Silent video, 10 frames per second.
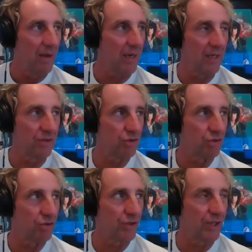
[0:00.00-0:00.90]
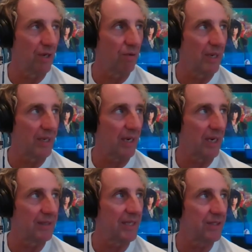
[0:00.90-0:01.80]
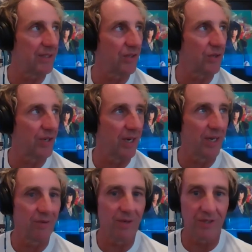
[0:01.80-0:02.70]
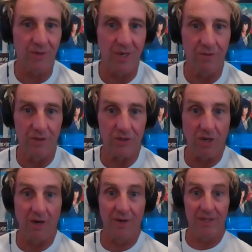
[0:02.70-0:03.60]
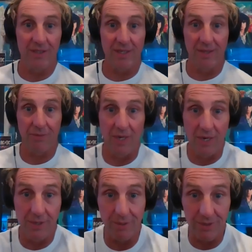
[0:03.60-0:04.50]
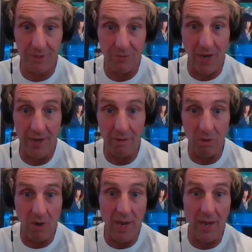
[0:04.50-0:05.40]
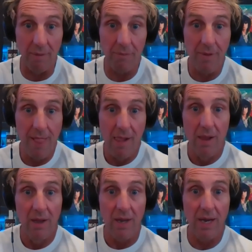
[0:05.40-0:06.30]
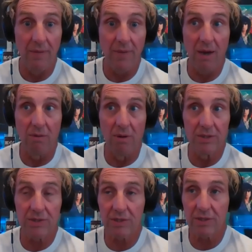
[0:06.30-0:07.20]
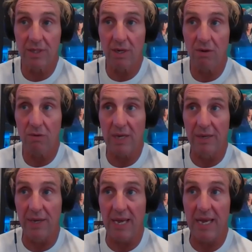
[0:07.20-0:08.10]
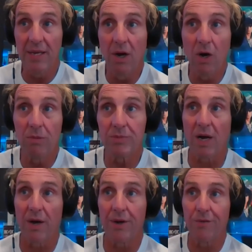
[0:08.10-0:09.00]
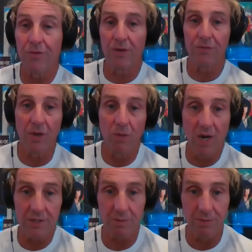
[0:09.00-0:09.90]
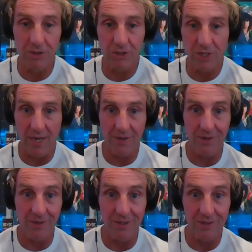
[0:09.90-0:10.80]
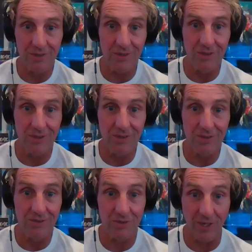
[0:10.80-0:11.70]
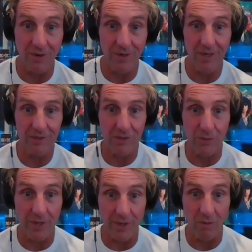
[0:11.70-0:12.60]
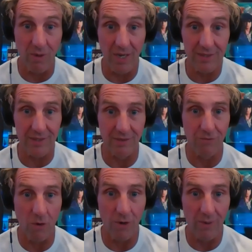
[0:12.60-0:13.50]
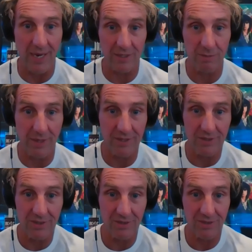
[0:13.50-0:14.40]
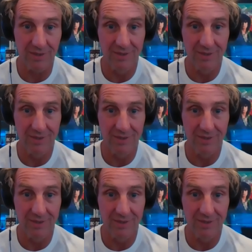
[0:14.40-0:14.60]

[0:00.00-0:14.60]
uh, uh, you know, like uh, DC 300s. When I first started, DC 300 was a viable amp, and that was you know, and eight ohms, 150 watts per channel, and to stereo, 300 watts and four rack spaces